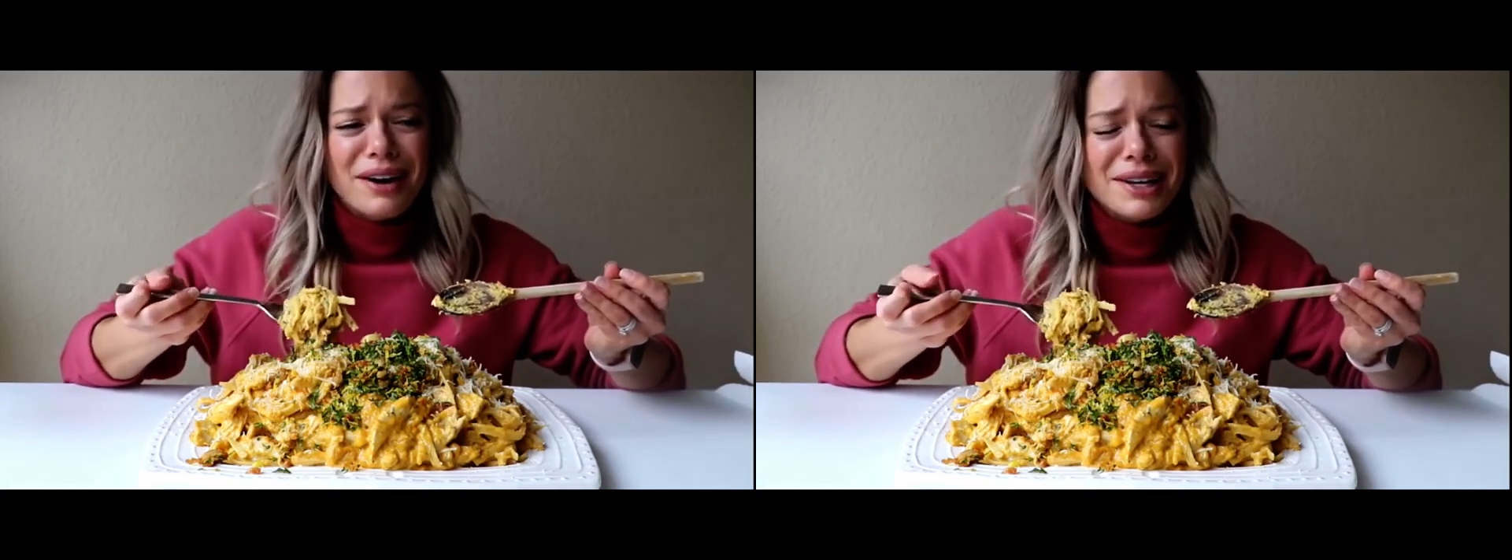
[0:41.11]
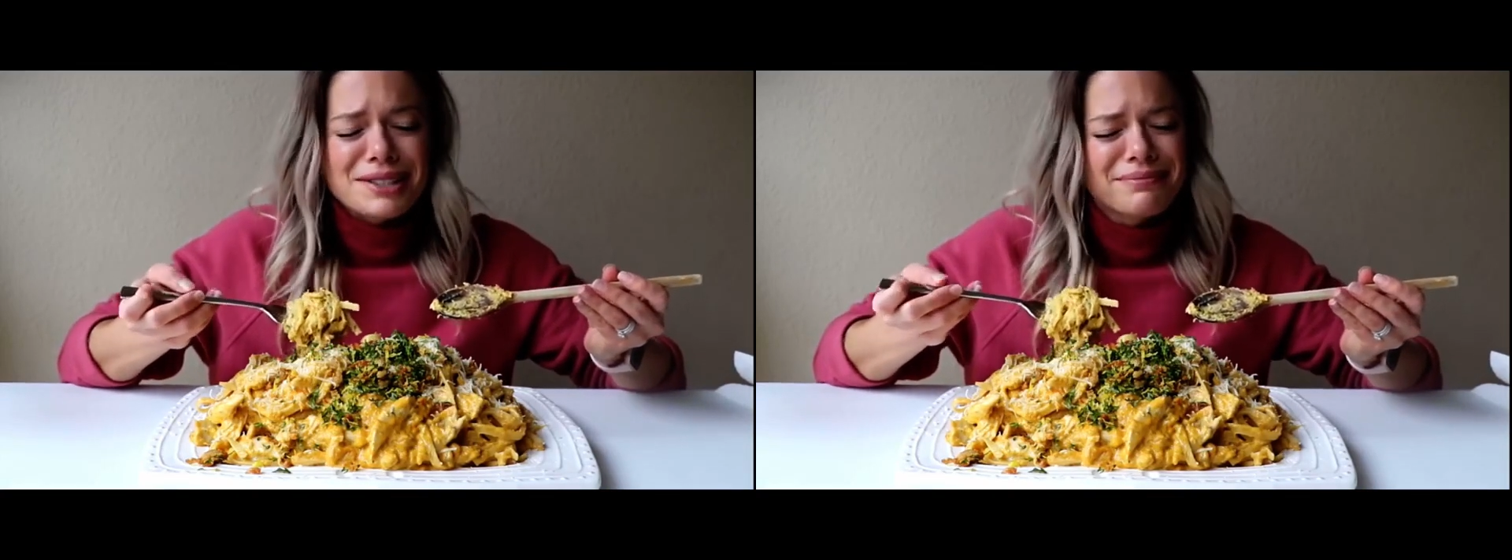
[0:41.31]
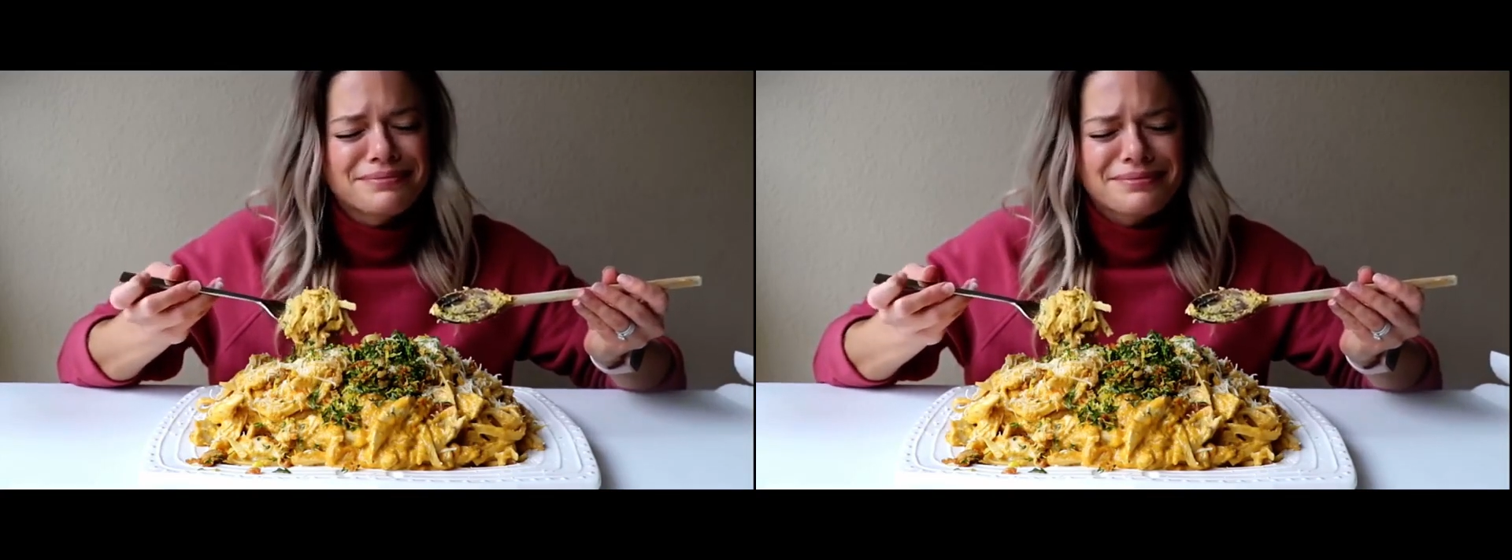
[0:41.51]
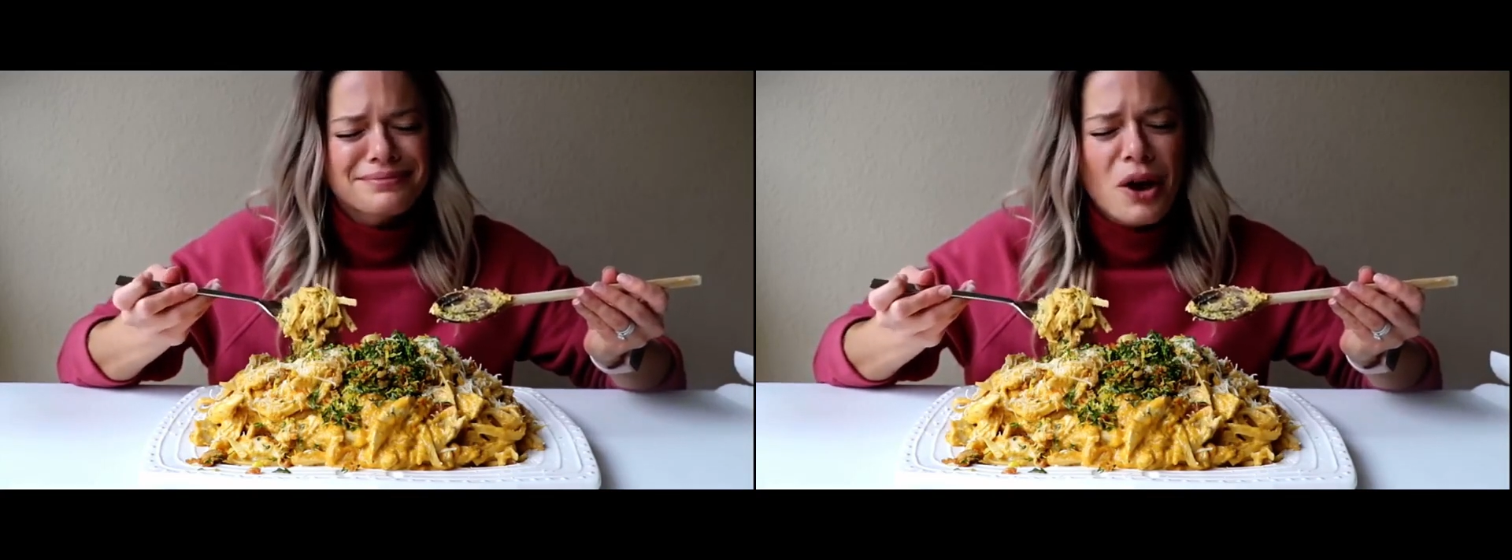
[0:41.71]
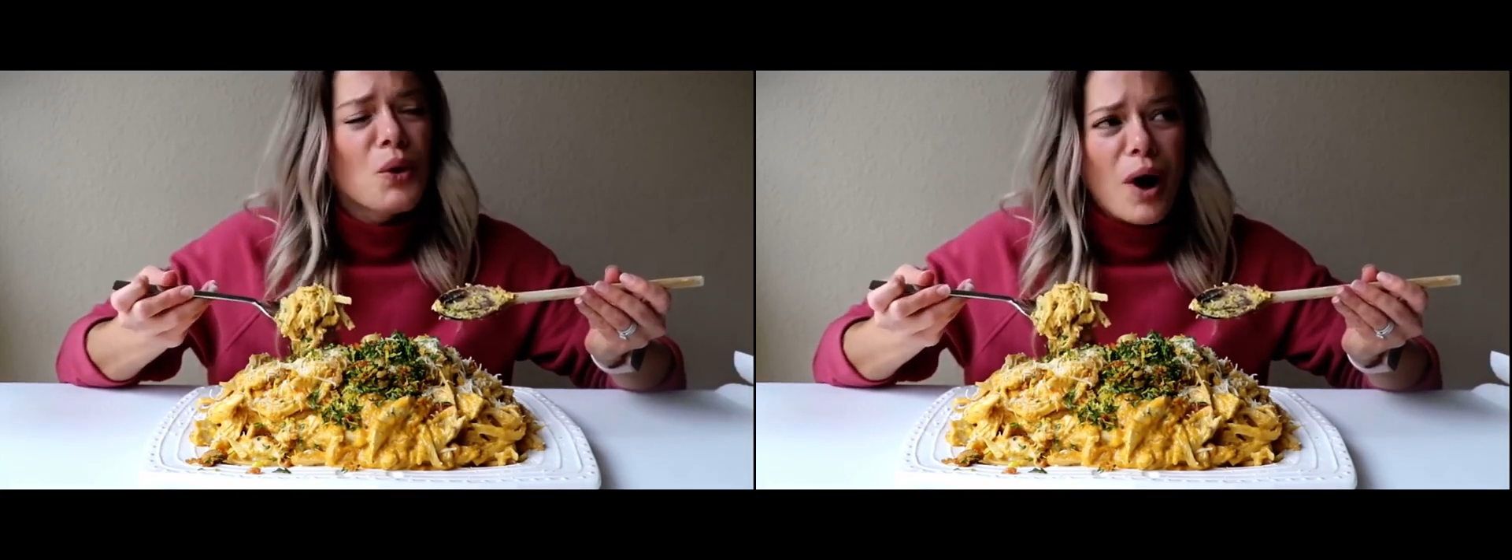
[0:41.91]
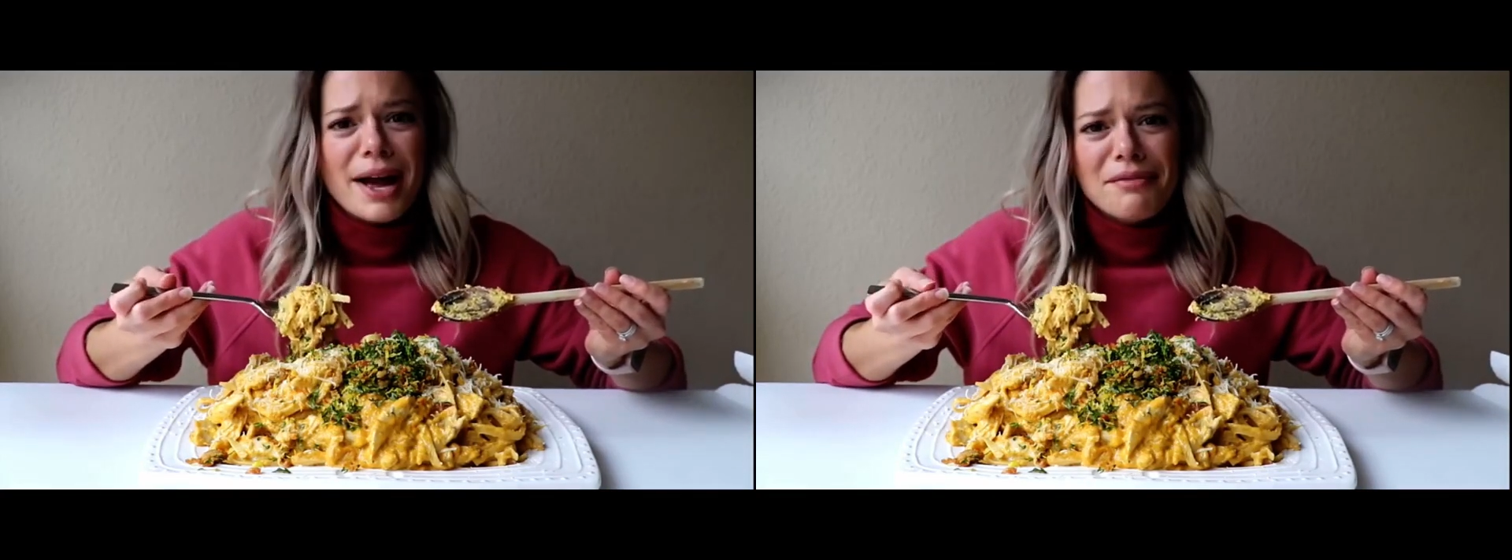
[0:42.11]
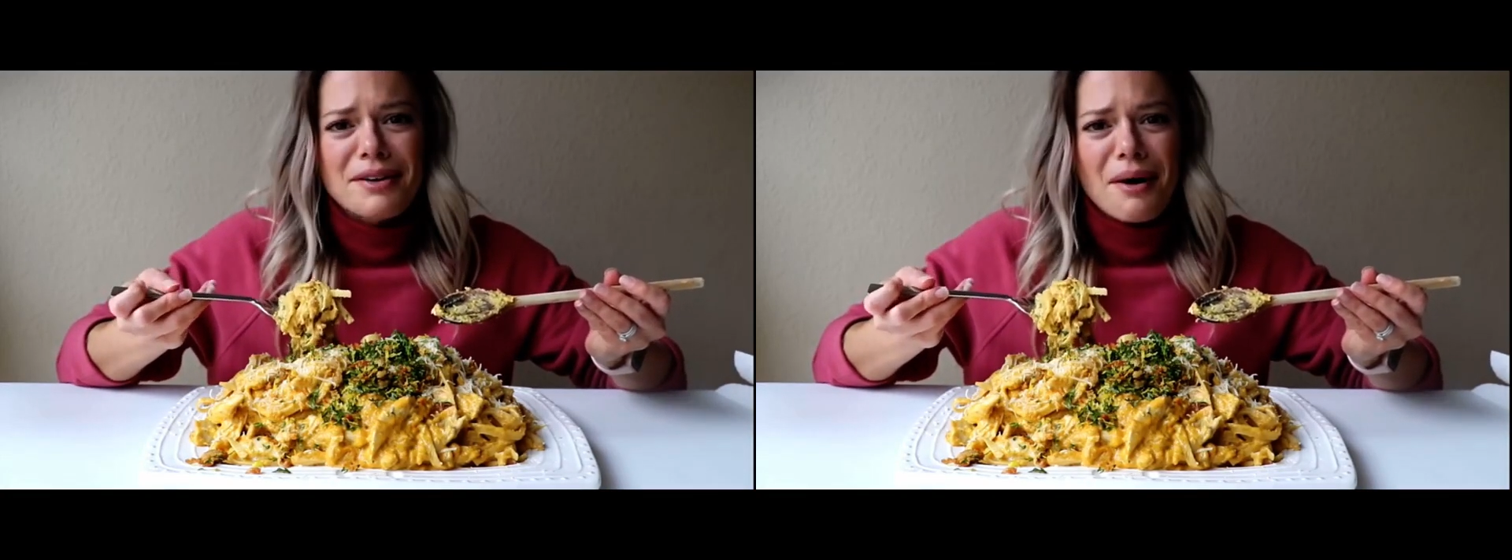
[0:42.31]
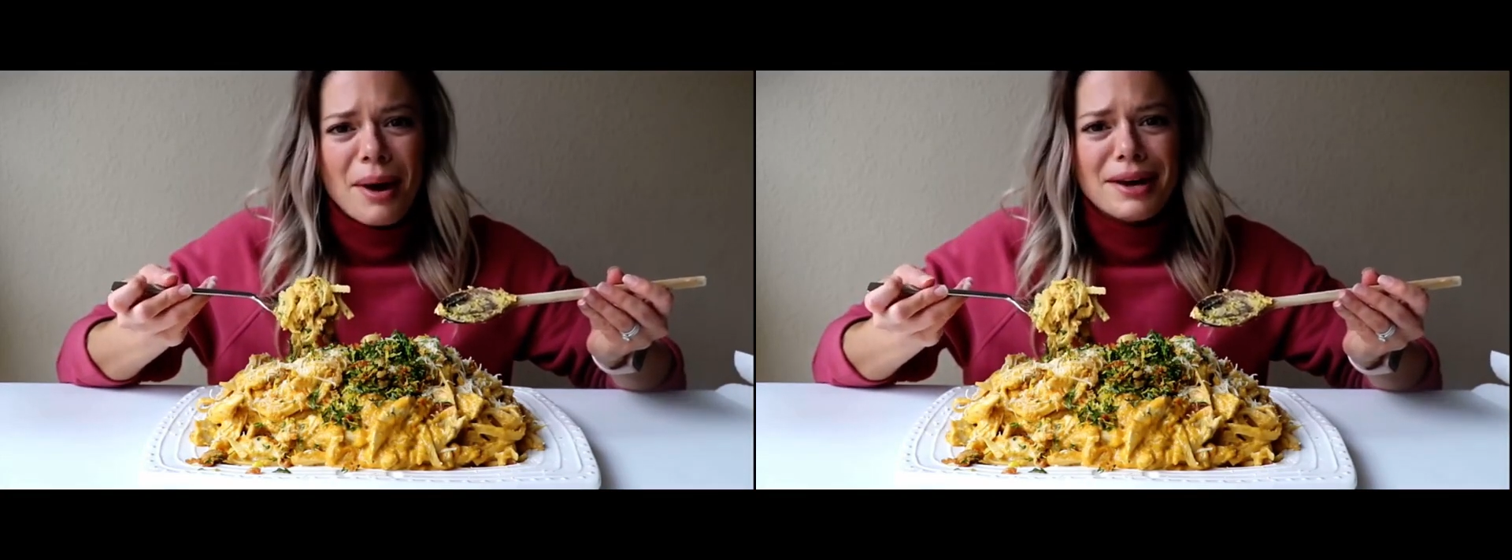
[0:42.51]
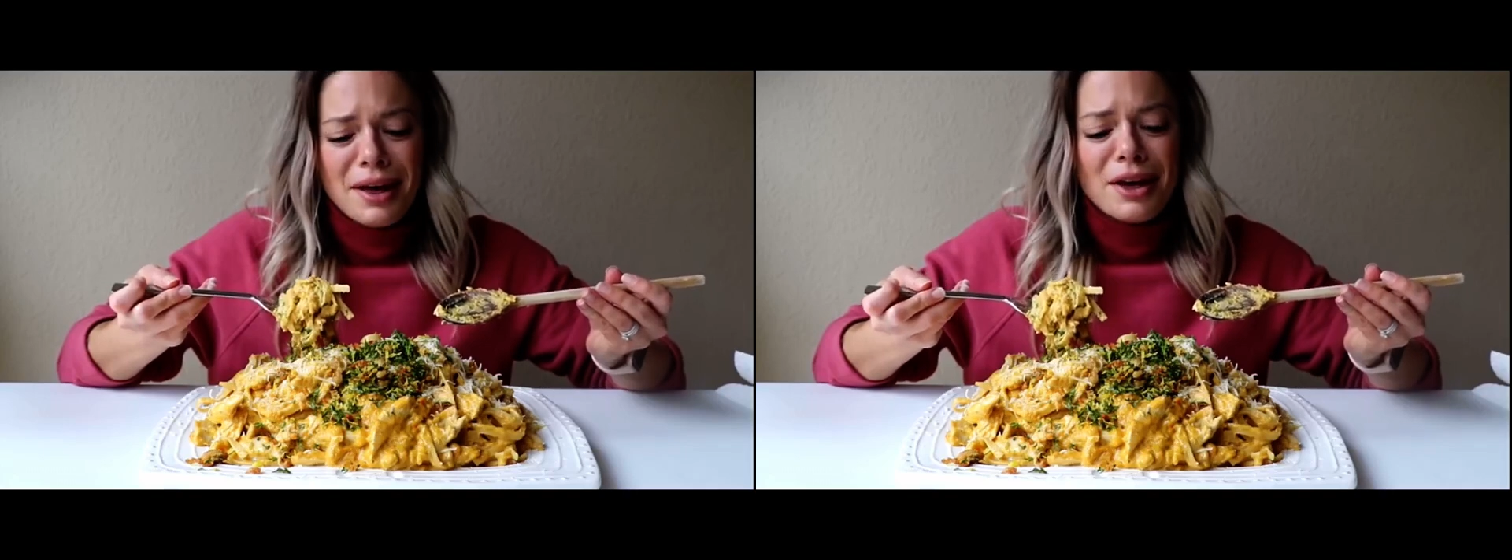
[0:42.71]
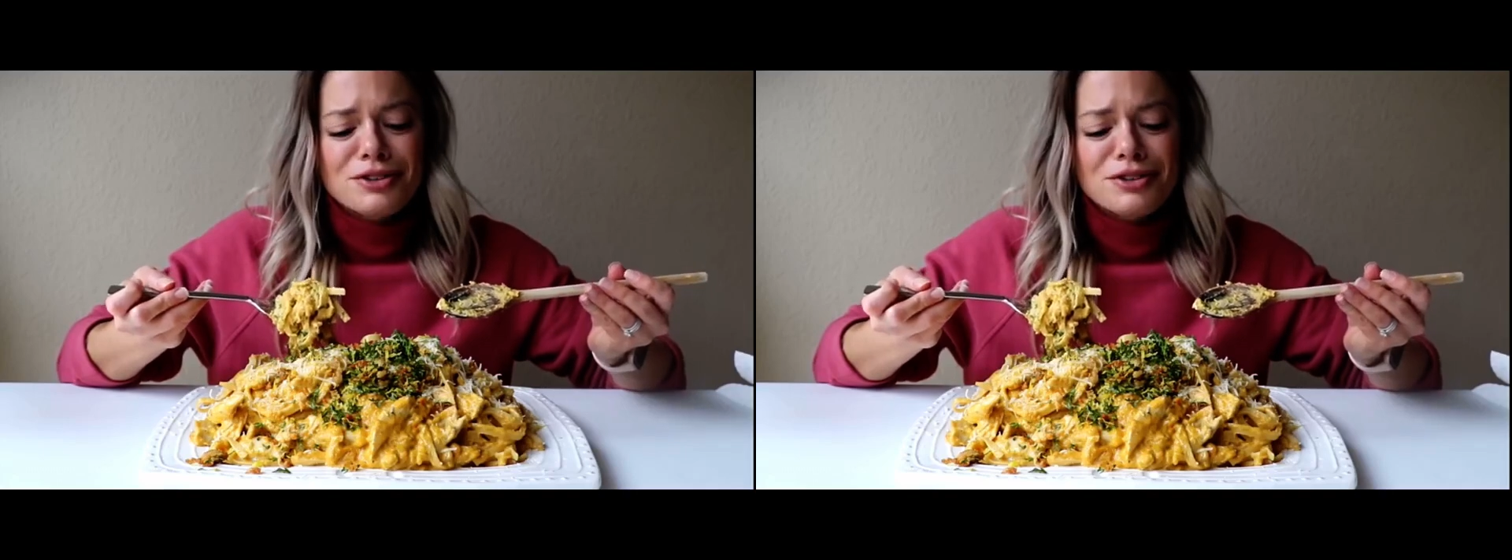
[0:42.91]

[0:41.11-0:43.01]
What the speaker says: It's, why have I not made